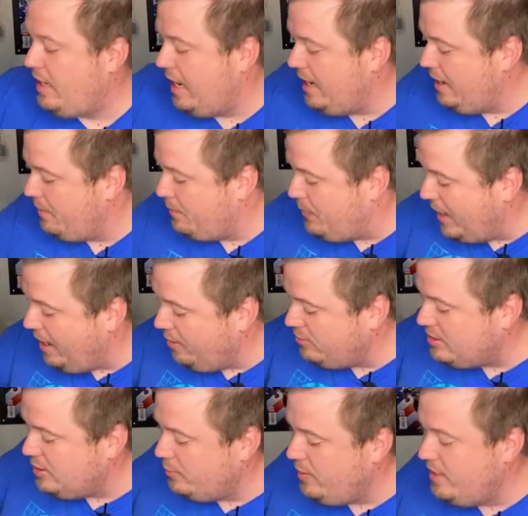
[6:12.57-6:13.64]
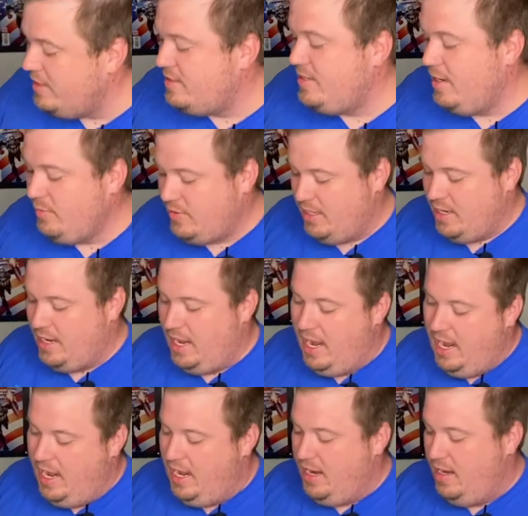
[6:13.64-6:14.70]
I am bound to win something,
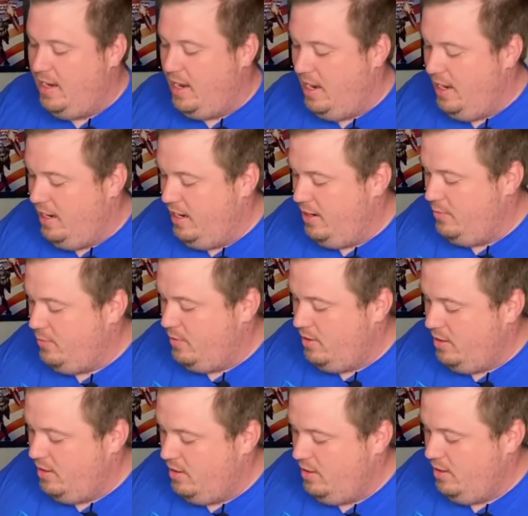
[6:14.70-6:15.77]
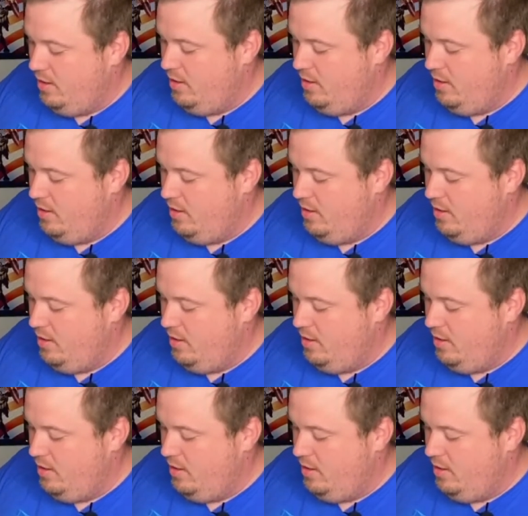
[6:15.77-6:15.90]
and I had won